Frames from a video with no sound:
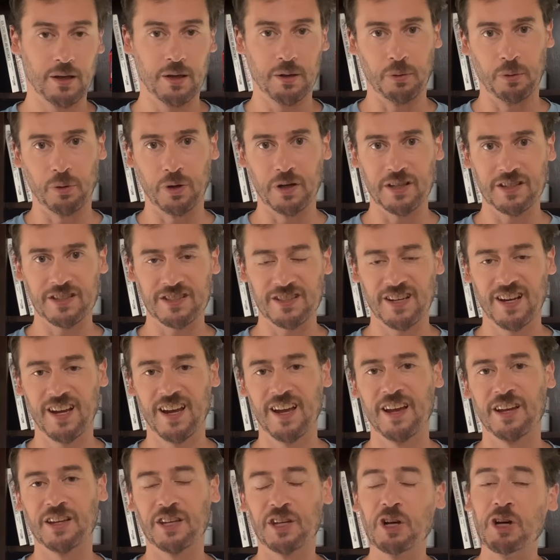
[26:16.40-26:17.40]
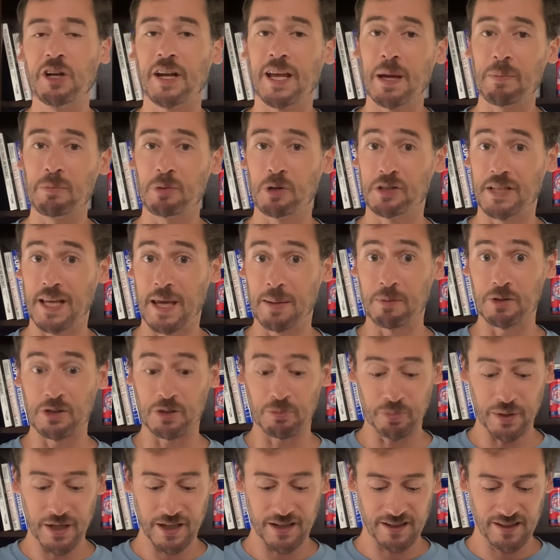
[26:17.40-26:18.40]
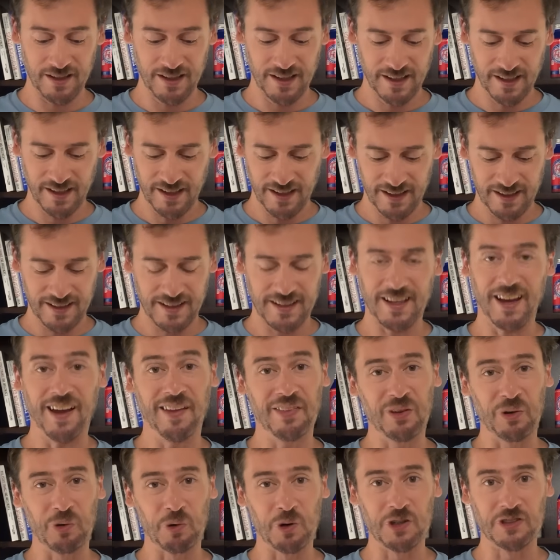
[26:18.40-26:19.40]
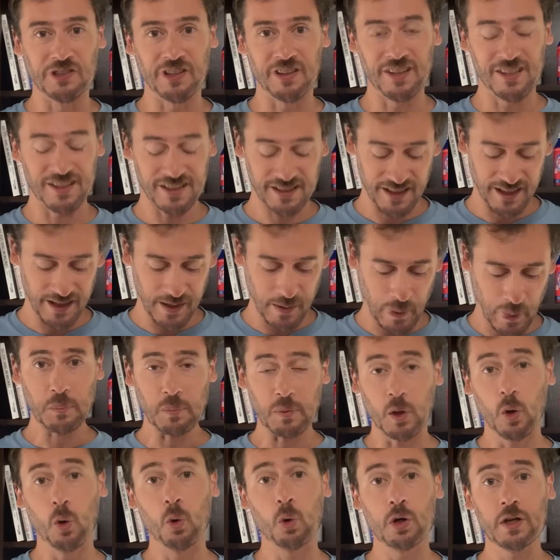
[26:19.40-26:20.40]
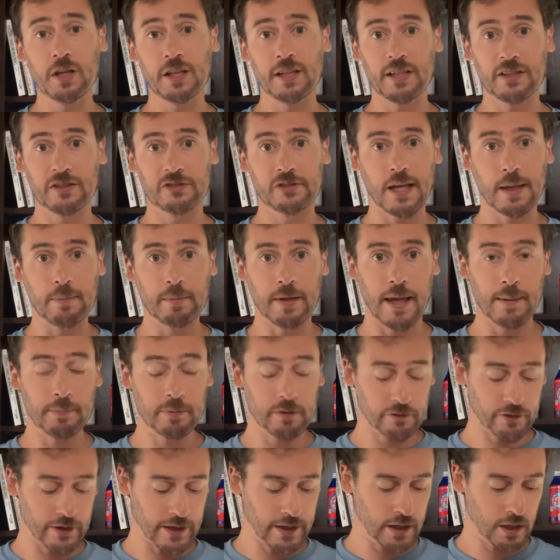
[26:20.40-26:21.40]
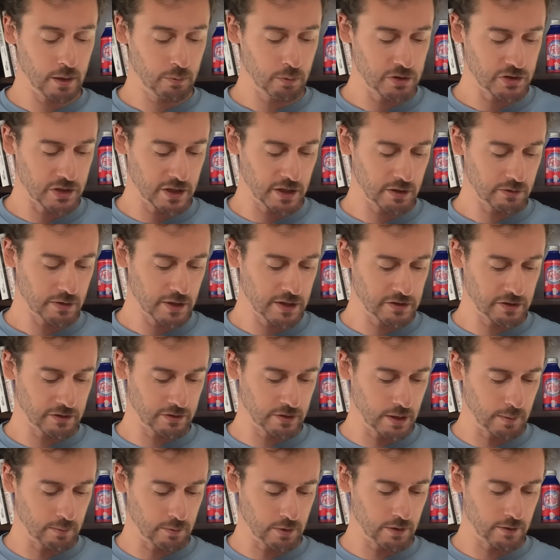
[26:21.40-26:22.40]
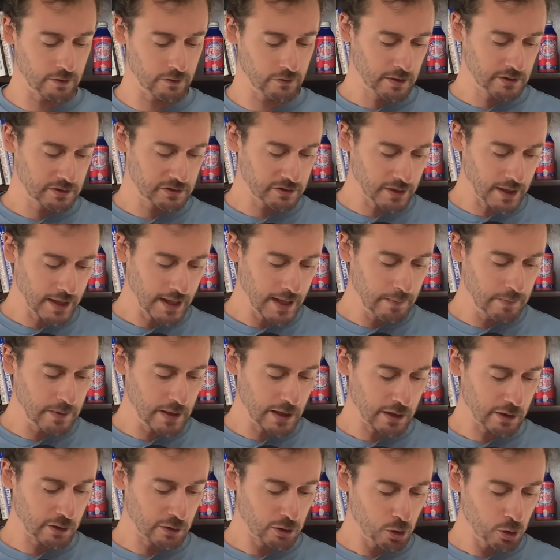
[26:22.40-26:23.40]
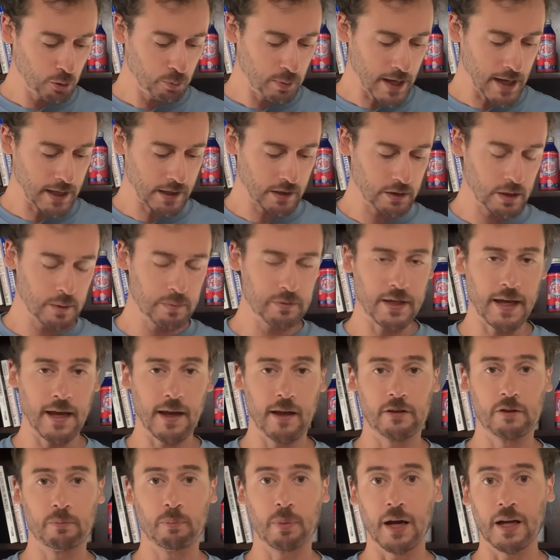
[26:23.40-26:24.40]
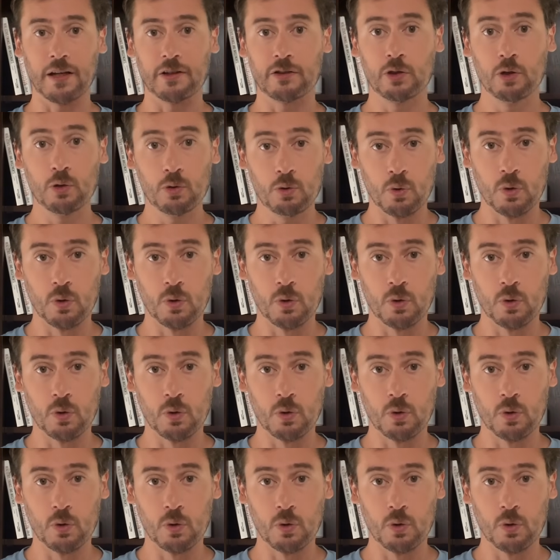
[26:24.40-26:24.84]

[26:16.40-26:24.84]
which could amp your damage a bit. God, the words on this guy. Or you can get Slimy Amplifier, which increases the number of slime that Glue Apocalypse adds by 2.